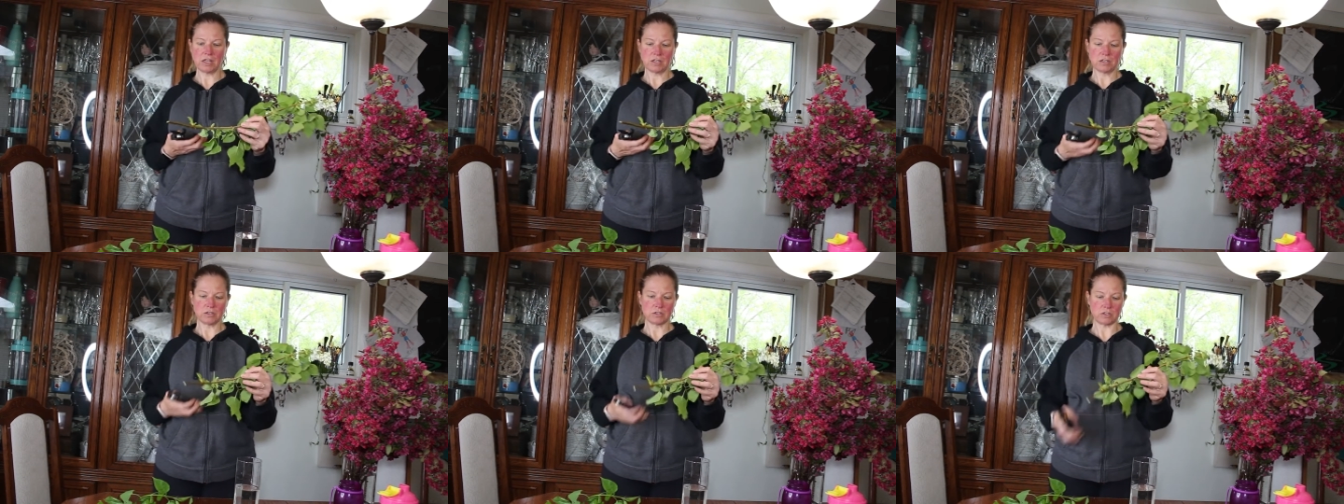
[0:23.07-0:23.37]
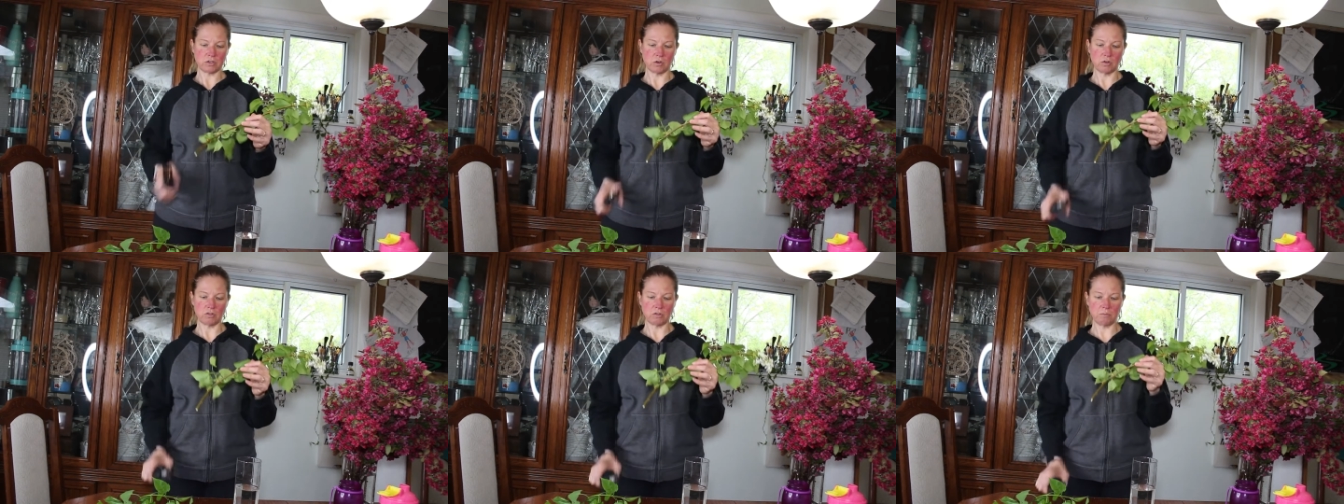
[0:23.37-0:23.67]

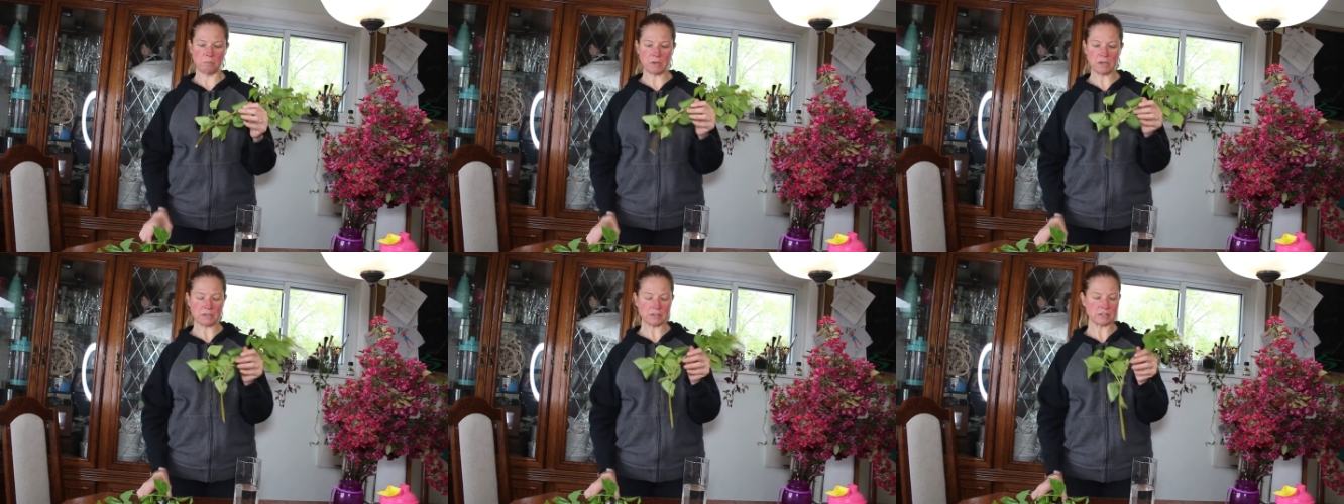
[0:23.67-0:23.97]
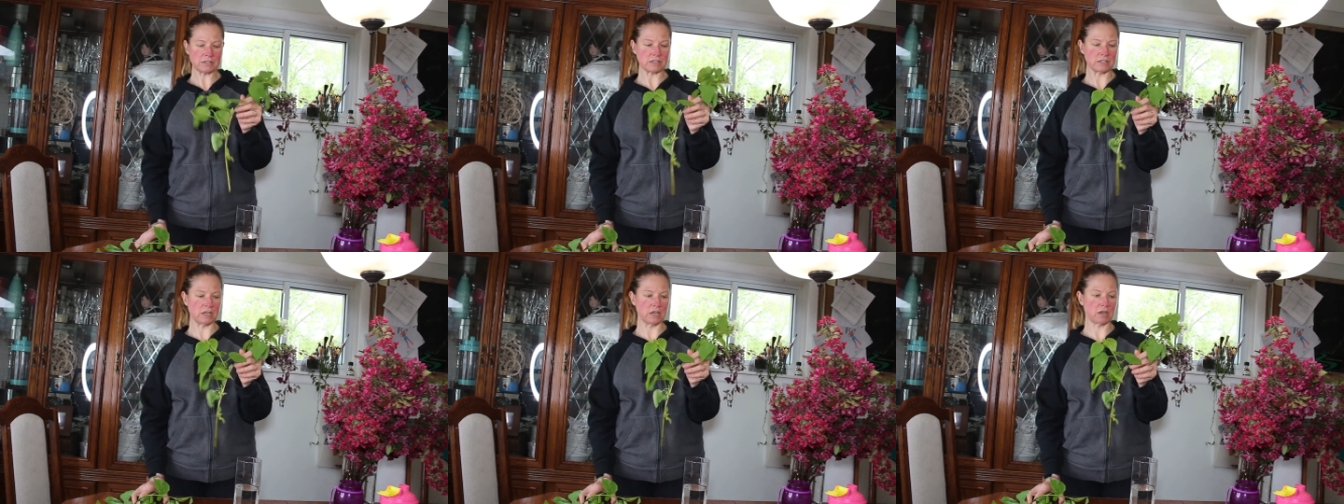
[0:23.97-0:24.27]
So the
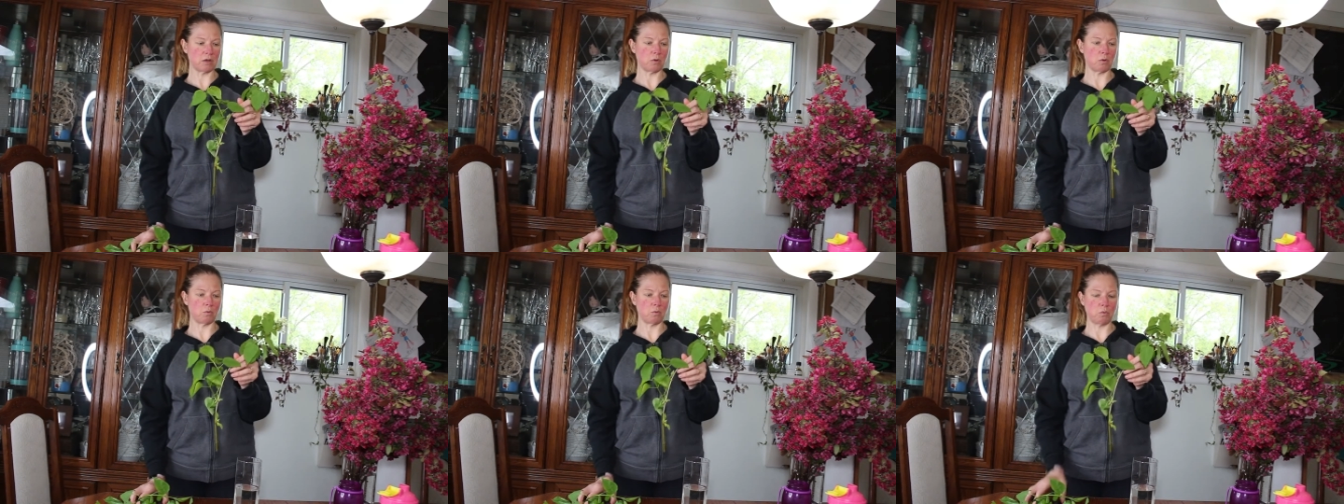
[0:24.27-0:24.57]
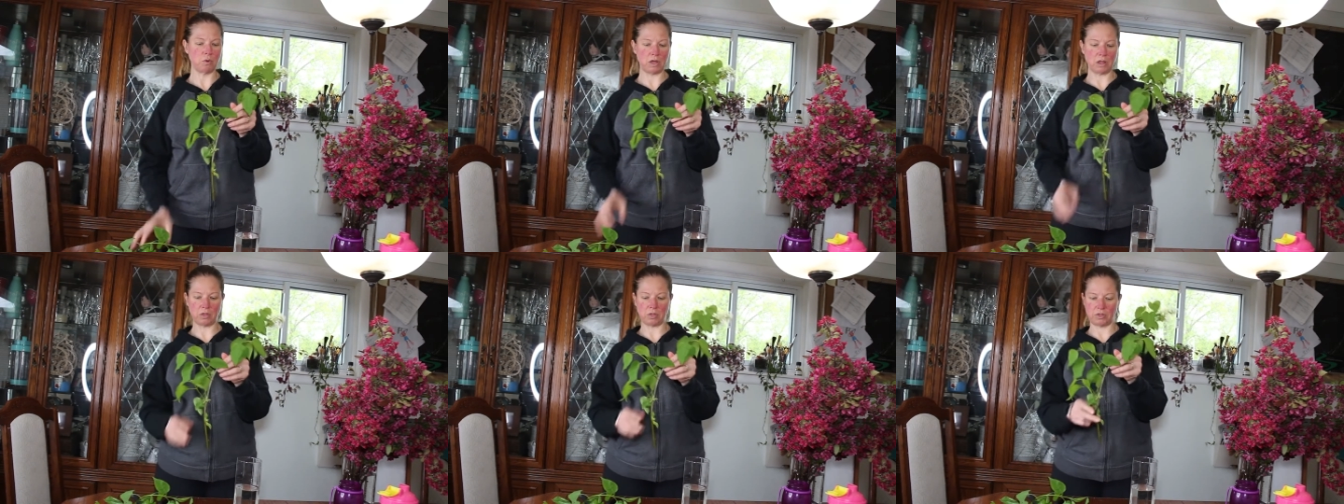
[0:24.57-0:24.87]
biggest thing
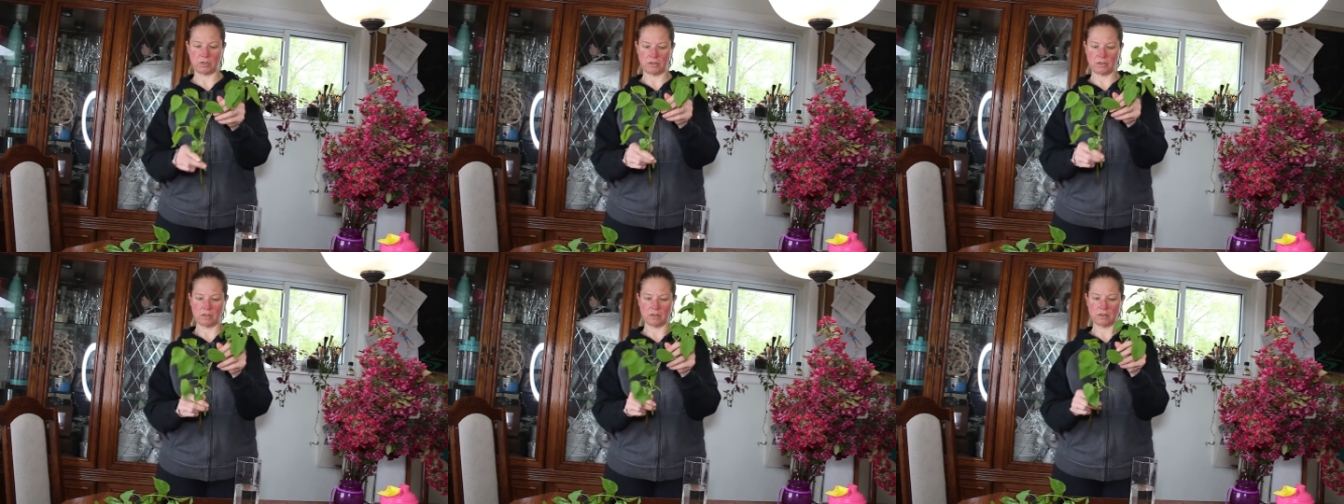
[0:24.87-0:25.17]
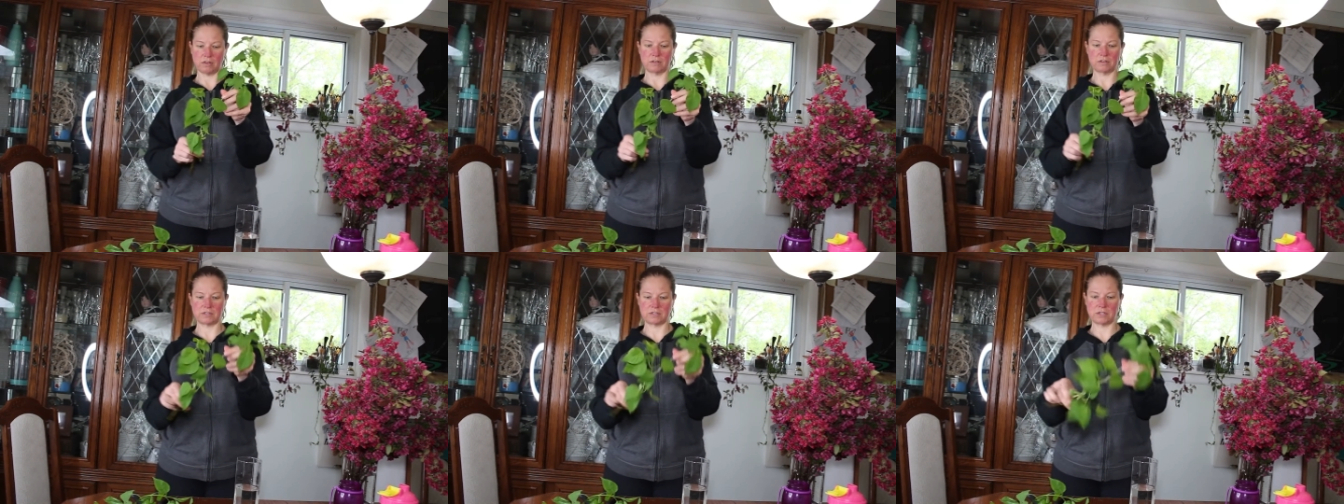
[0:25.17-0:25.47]
with
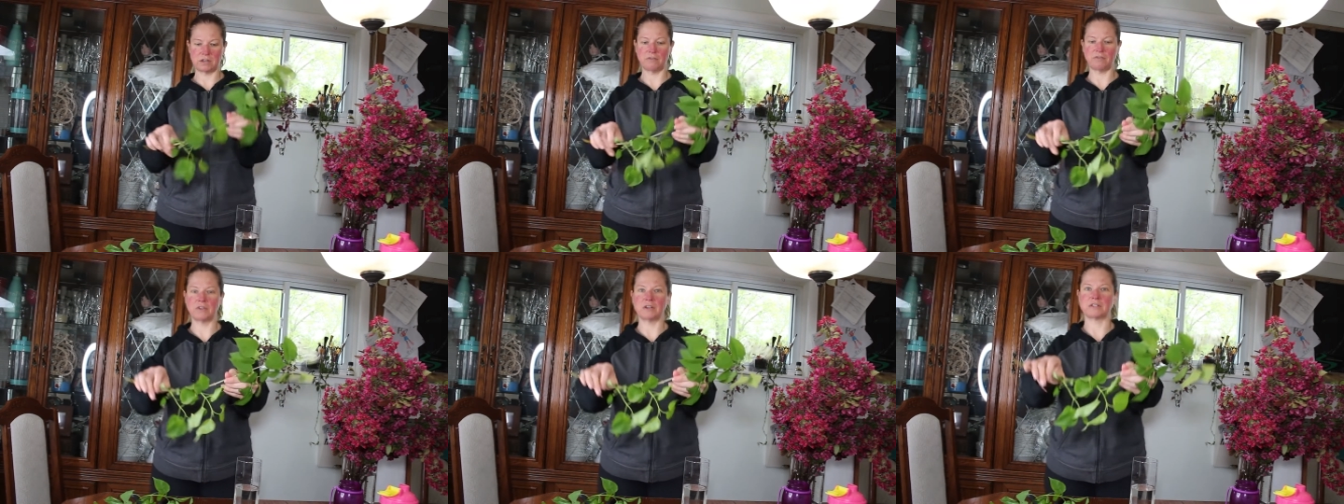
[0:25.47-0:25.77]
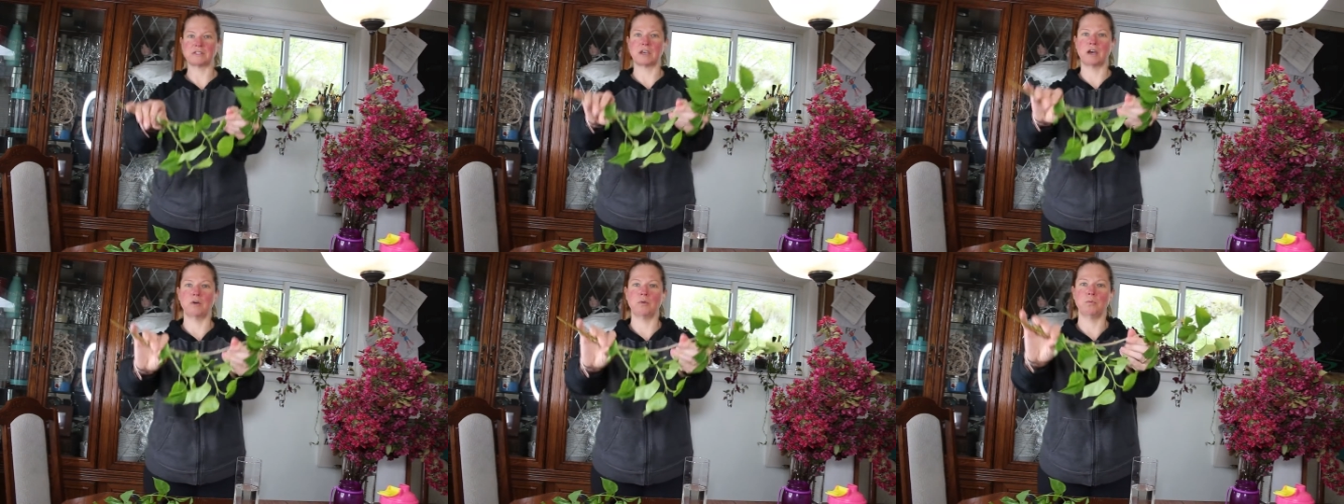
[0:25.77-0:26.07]
stuff
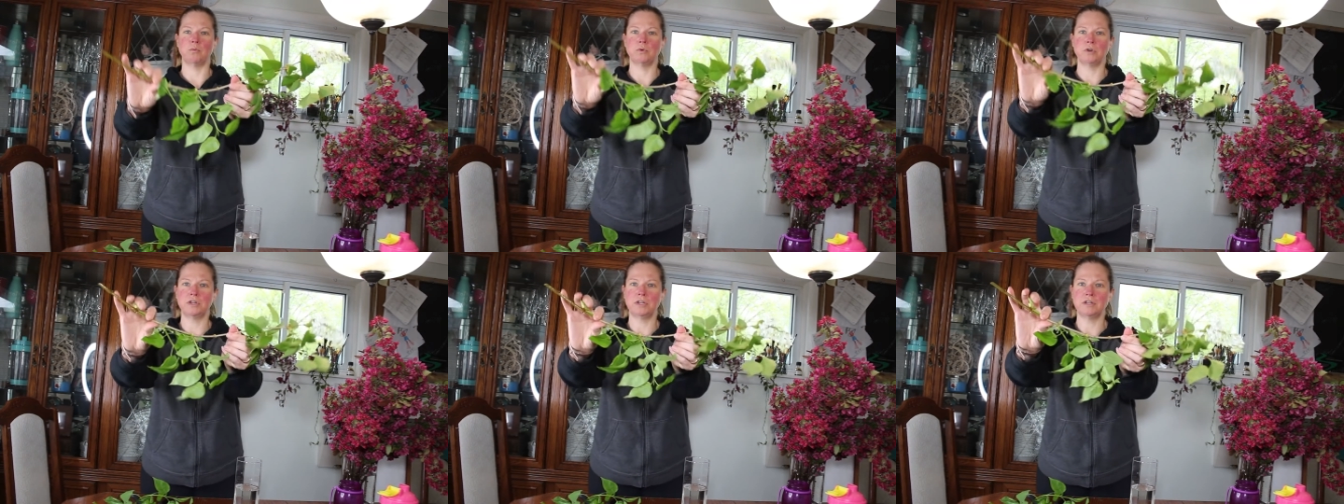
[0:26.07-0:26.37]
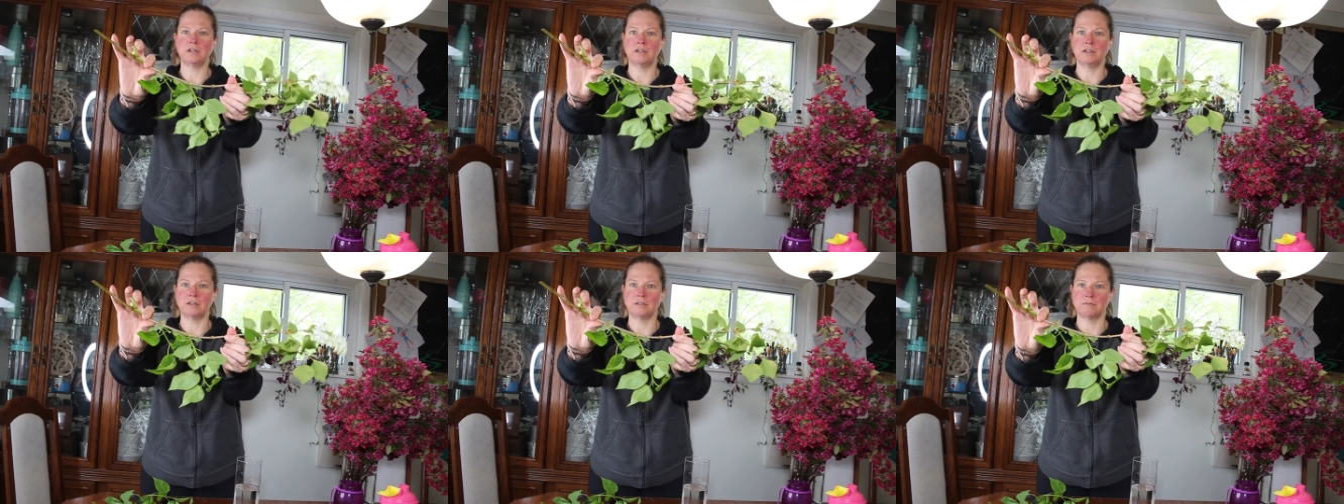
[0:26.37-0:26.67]
that's got
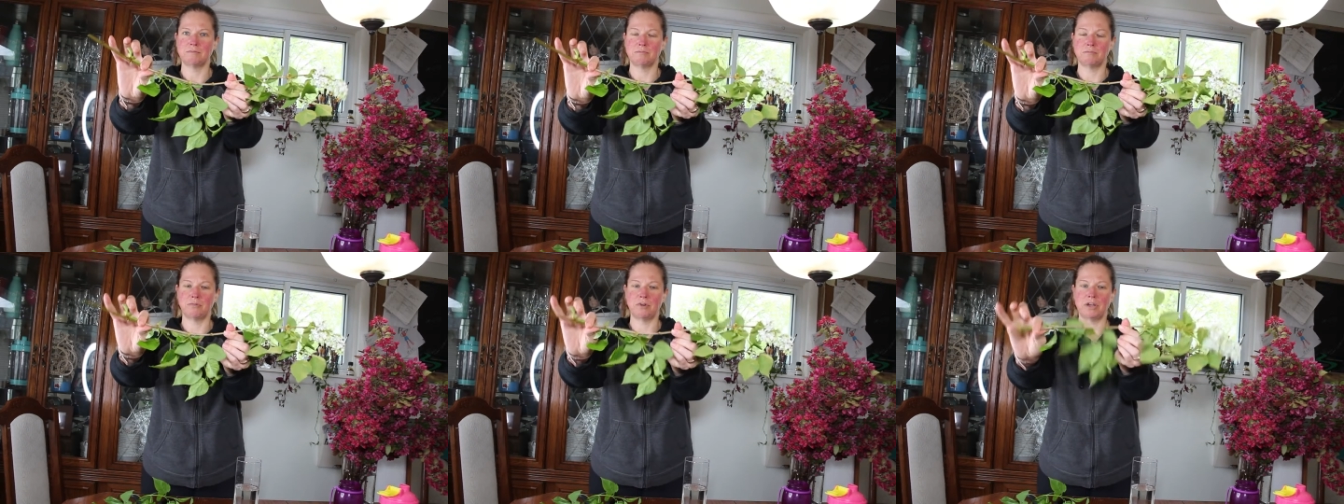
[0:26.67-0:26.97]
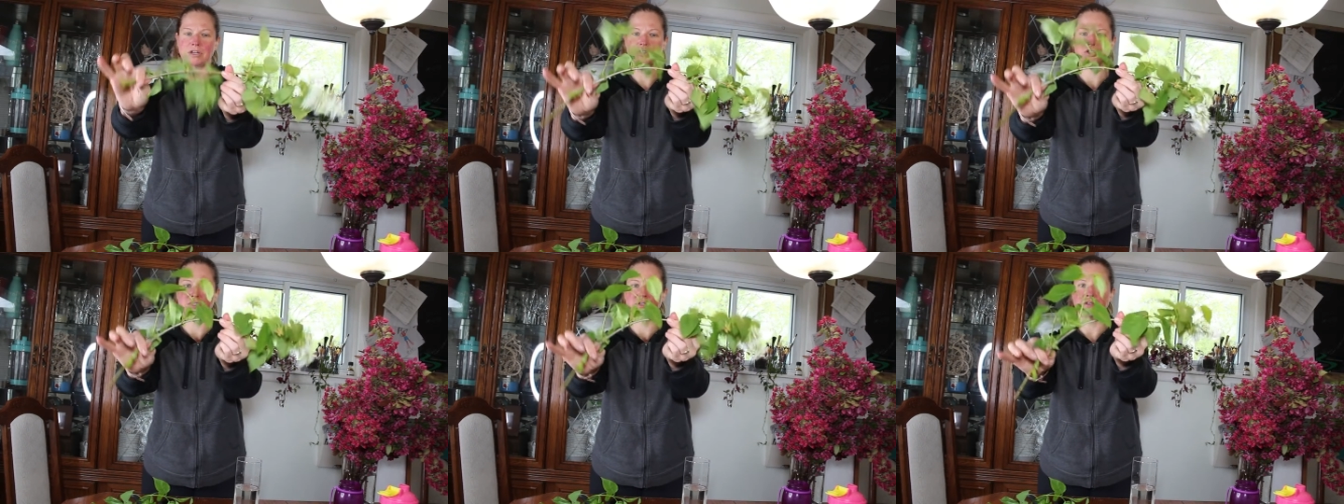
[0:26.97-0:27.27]
wooded
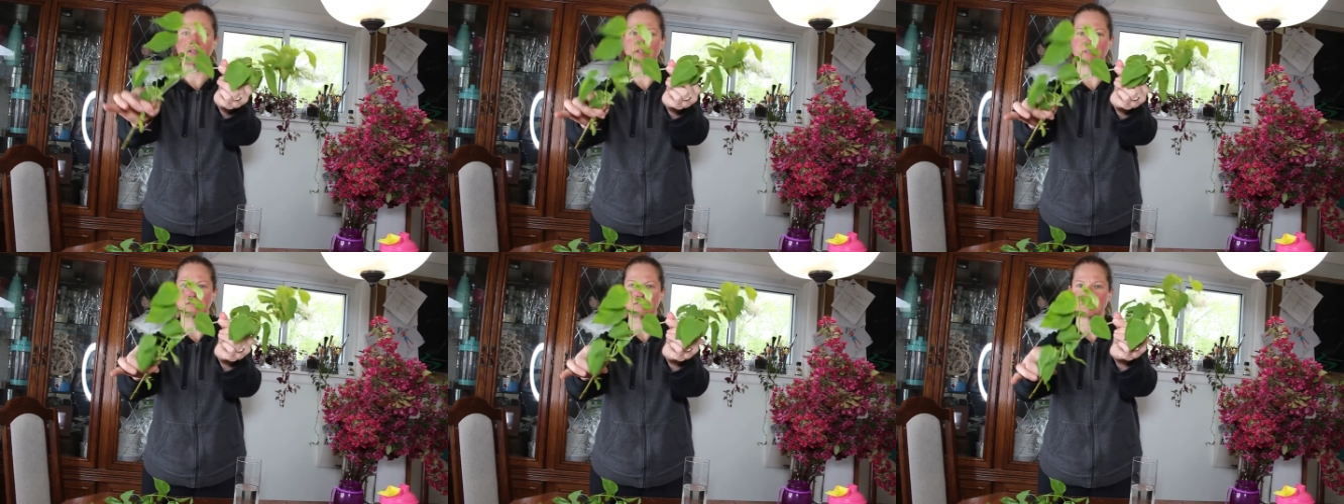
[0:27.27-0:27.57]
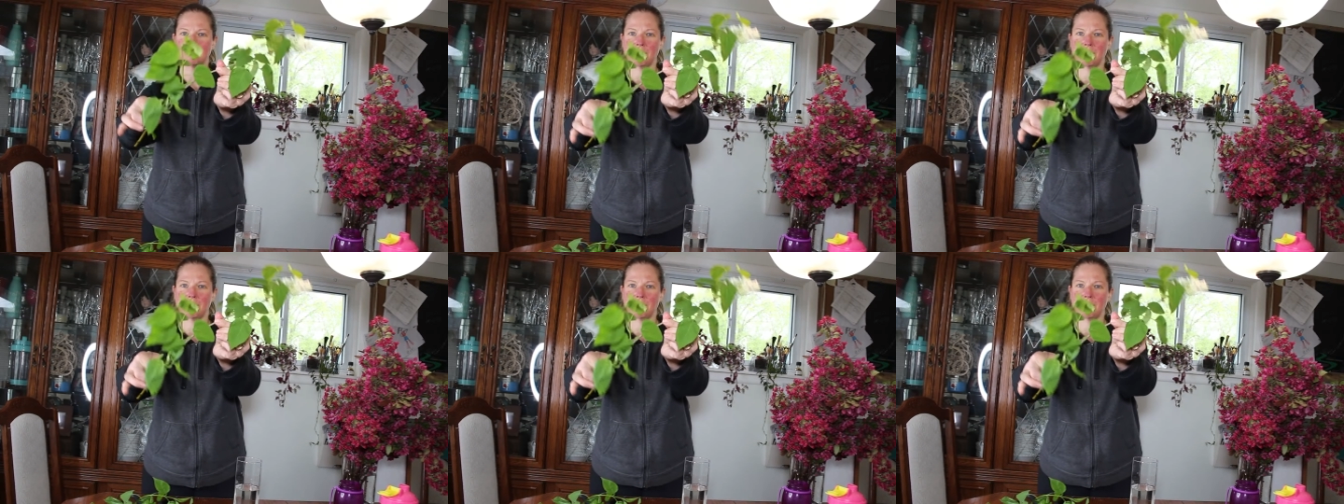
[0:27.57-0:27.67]
branches,